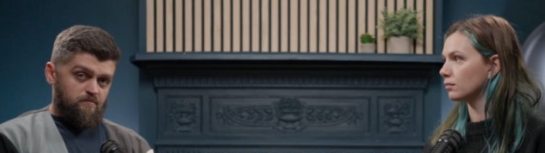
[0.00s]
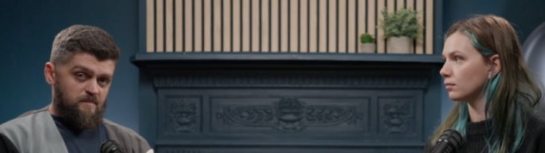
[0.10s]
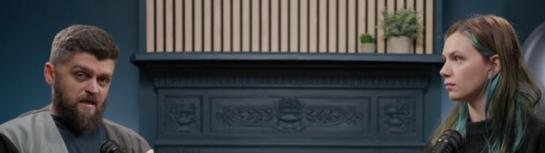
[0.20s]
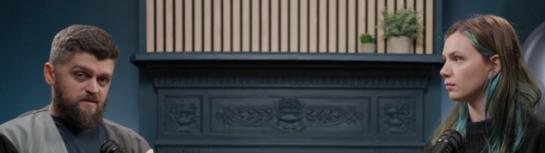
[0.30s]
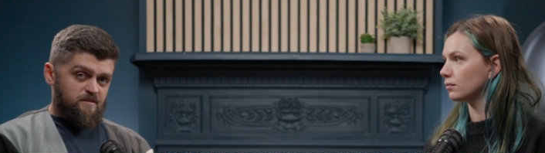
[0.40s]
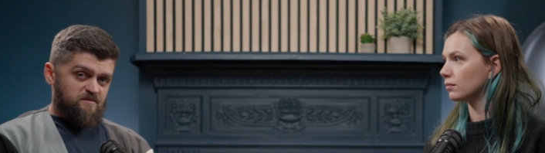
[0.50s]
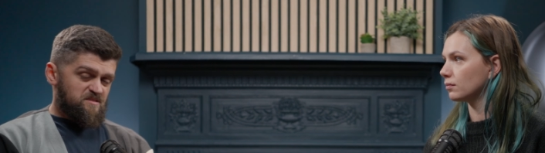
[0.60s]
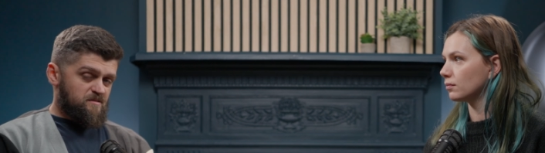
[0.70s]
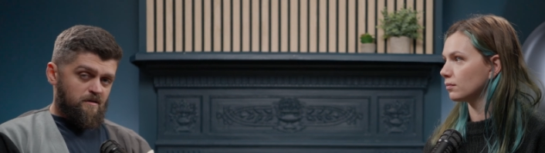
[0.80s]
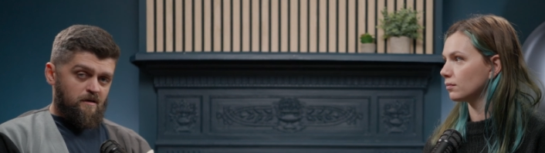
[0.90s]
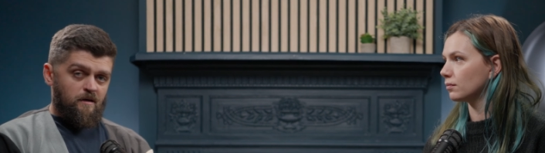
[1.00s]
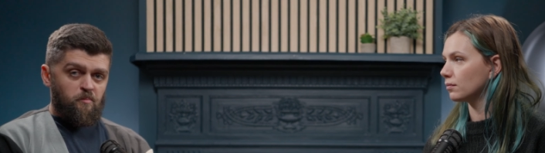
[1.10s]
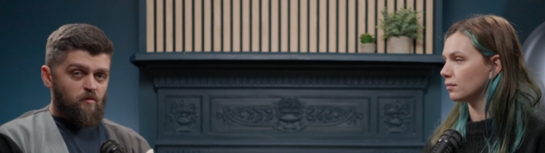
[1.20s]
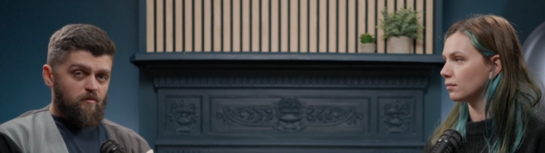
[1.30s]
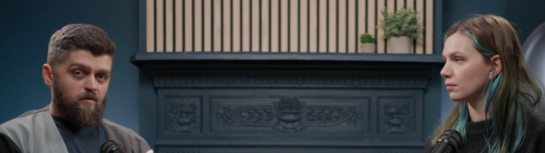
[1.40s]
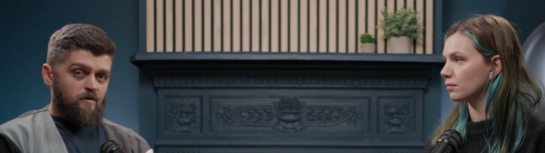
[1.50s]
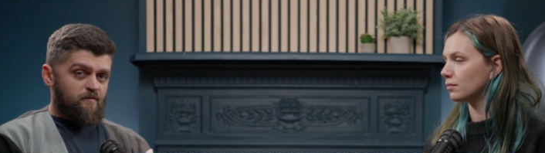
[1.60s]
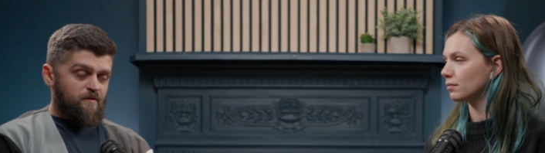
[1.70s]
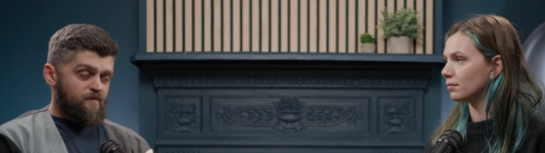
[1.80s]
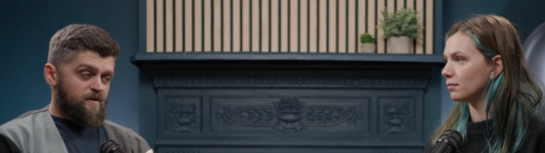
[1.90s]
Speaker 1: That's it, just a couple
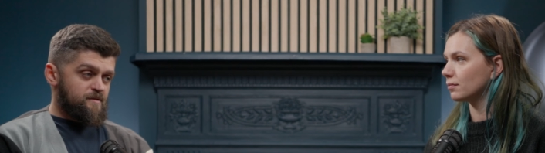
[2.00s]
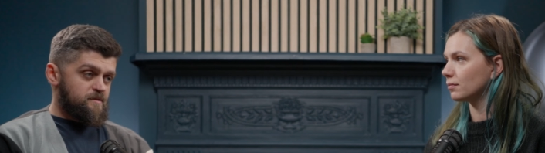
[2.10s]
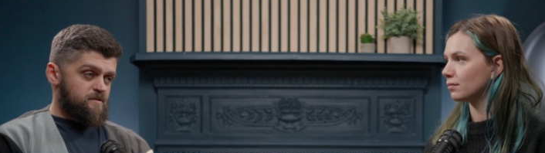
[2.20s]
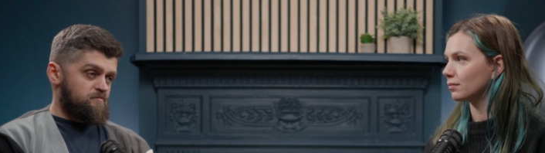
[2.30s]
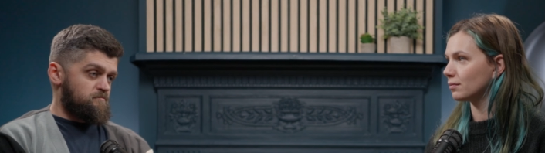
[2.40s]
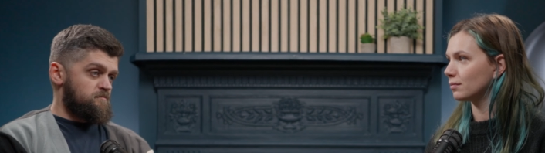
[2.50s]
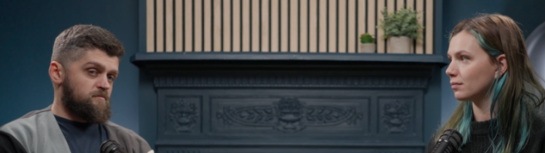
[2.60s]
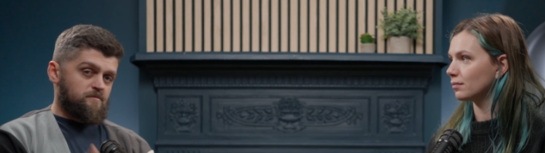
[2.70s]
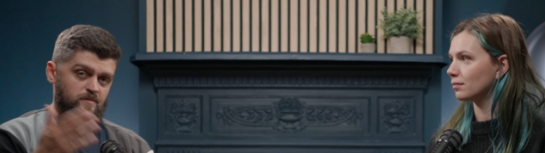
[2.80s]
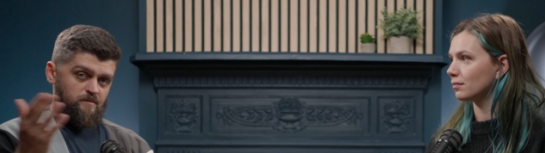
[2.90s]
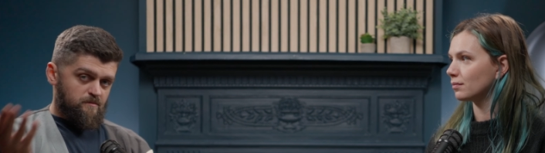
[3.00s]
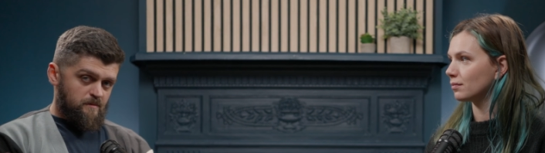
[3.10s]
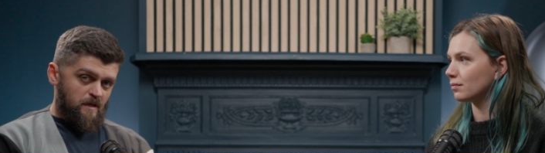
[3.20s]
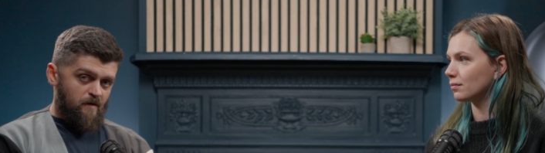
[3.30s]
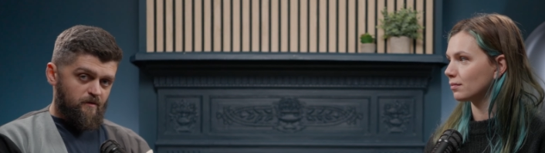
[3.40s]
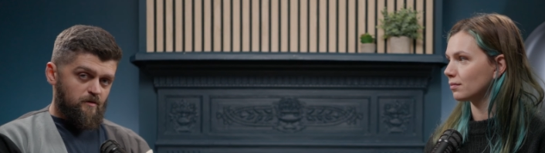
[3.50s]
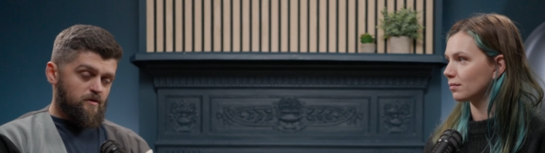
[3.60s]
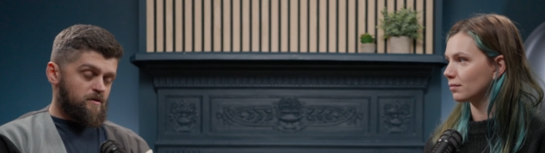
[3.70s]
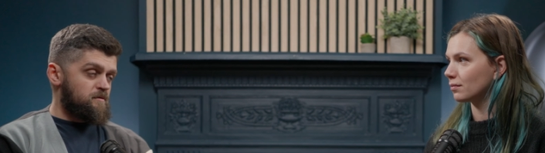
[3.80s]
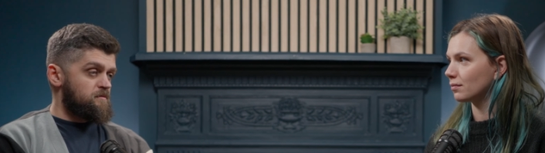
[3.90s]
of events. Have a
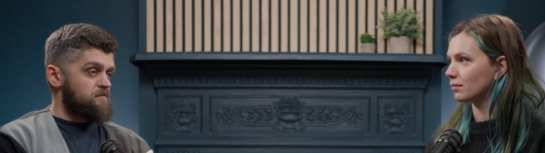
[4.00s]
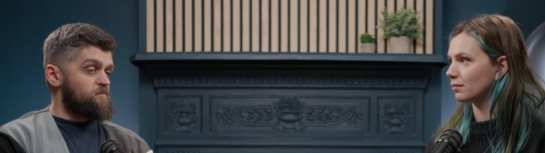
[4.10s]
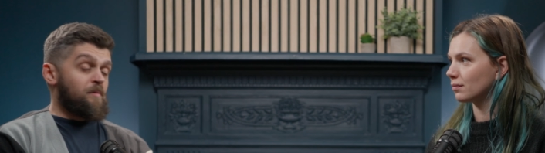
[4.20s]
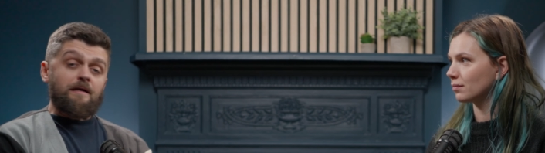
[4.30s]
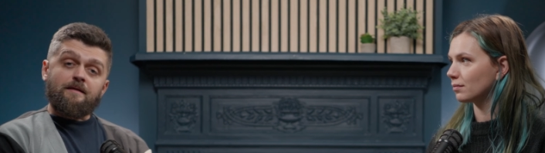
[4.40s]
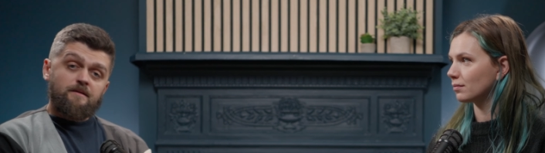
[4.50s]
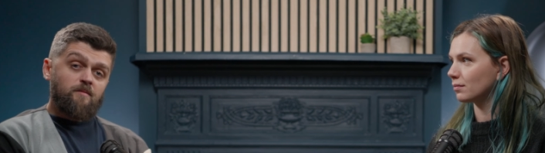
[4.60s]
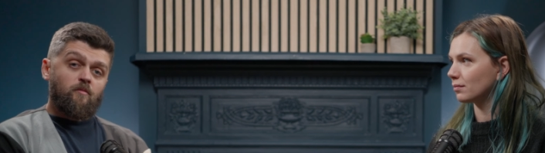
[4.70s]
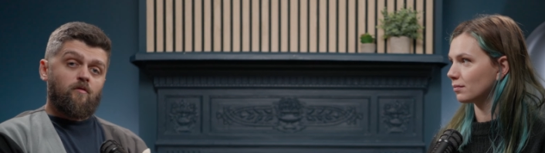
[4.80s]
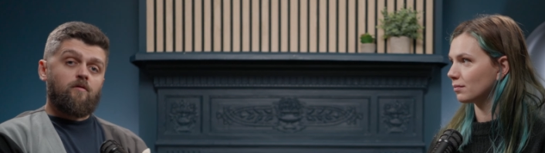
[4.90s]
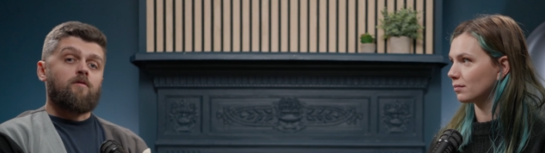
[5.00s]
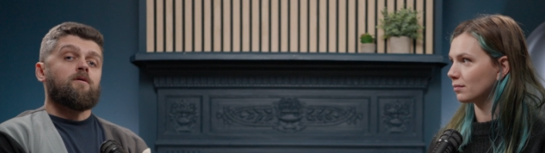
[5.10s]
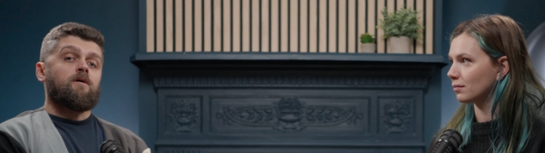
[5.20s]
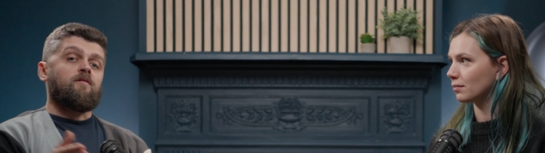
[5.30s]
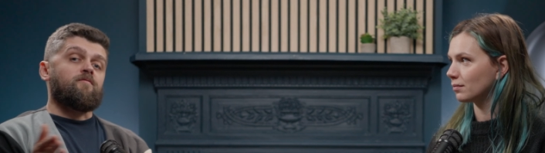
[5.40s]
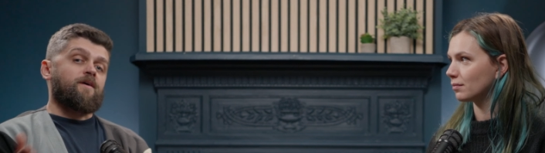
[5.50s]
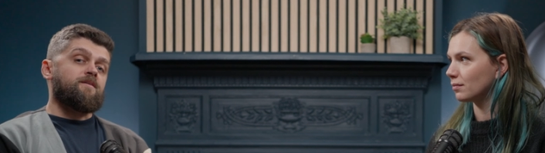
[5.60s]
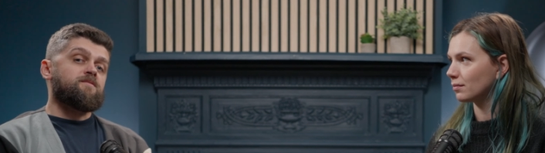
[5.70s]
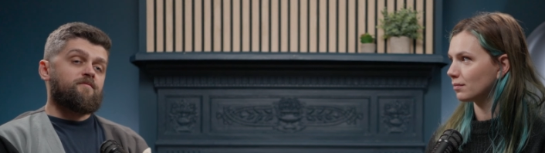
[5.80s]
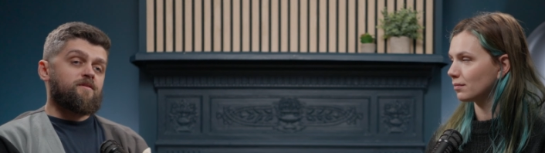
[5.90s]
look, plenty more of
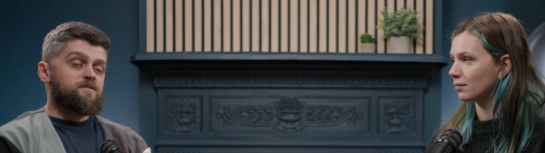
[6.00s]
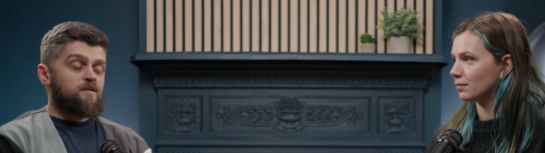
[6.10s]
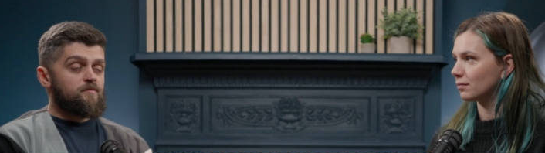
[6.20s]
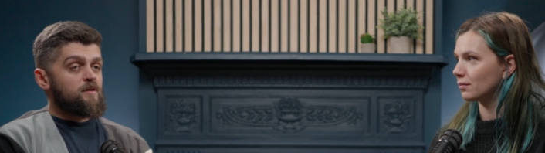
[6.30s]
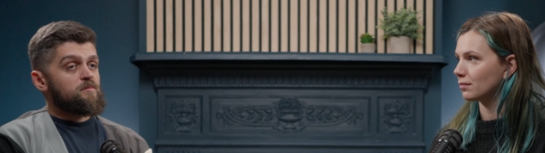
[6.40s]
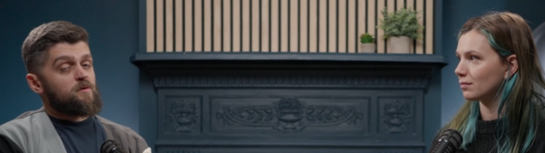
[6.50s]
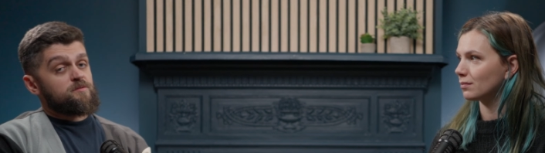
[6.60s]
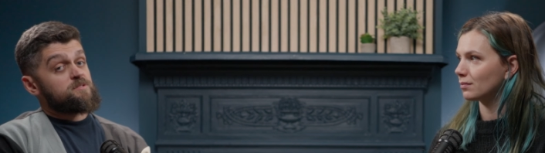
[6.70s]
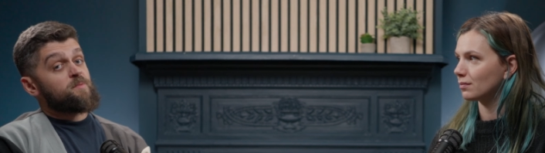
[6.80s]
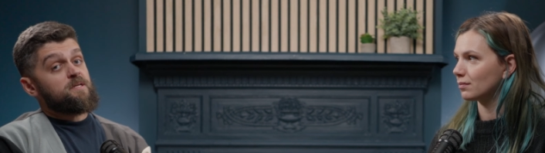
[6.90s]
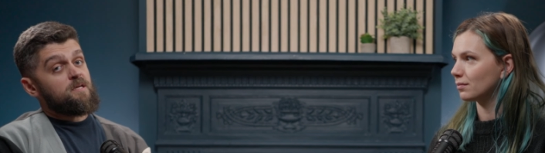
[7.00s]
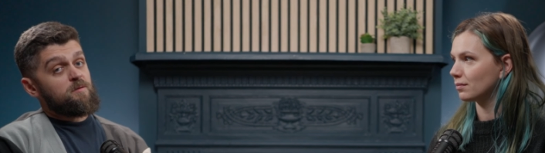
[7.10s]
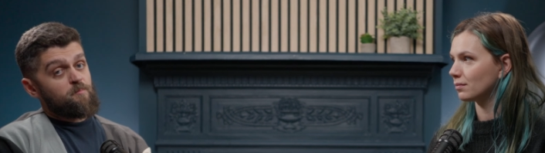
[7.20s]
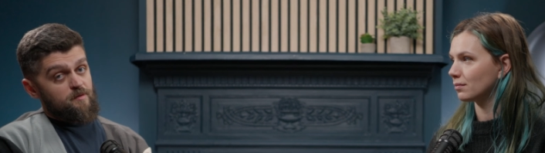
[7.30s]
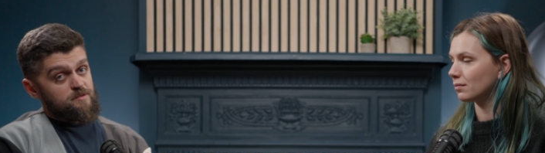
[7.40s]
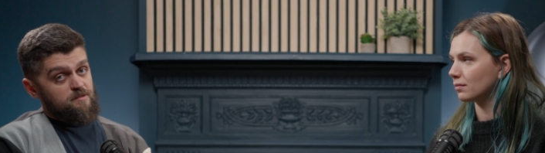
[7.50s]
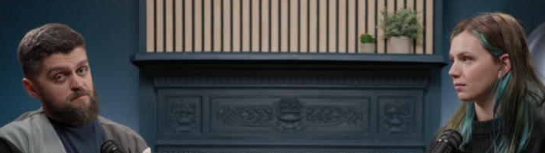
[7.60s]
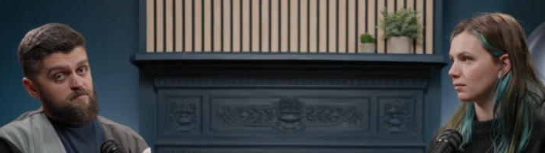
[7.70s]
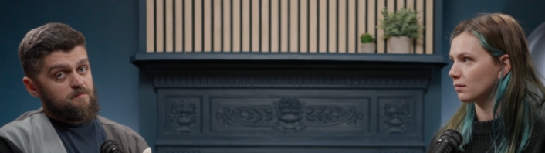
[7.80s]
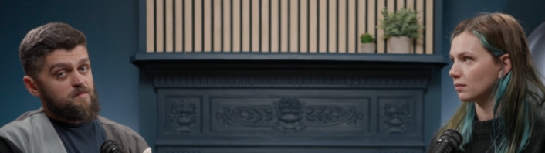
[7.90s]
ACE events that you can participate in person
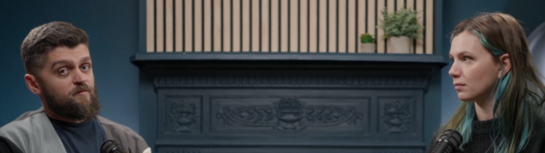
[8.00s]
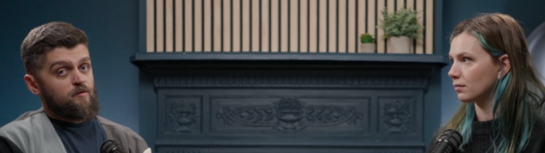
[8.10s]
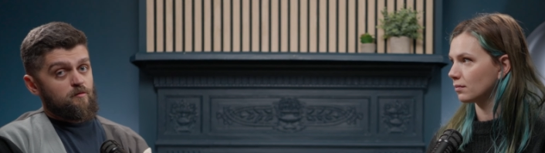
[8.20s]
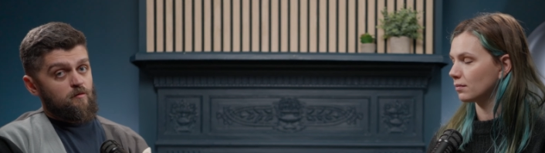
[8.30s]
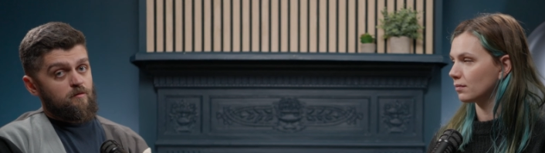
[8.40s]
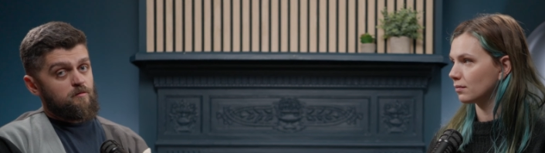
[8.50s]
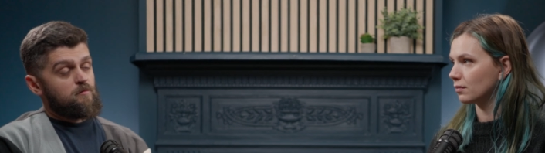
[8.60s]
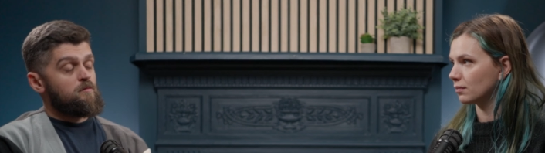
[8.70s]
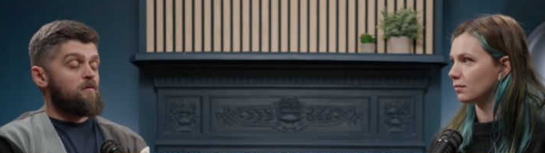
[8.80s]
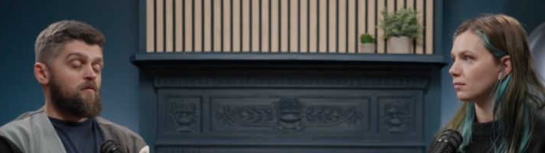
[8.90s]
if you're local